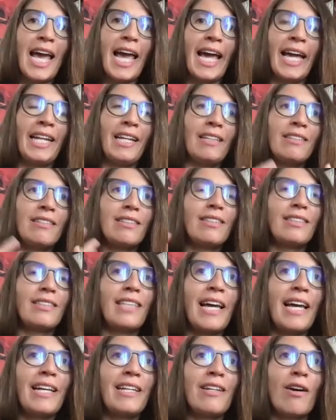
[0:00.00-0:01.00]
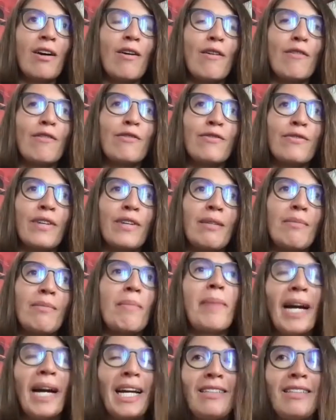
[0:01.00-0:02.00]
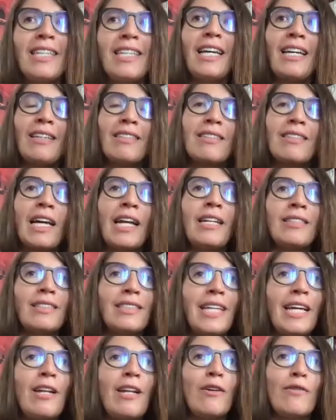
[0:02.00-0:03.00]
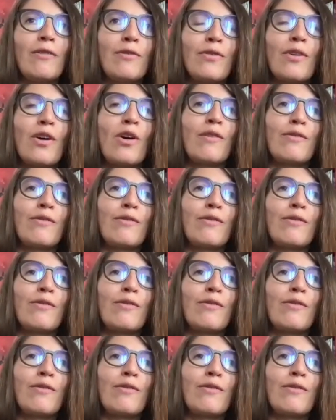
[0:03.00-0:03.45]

And instead of, and my take is that instead of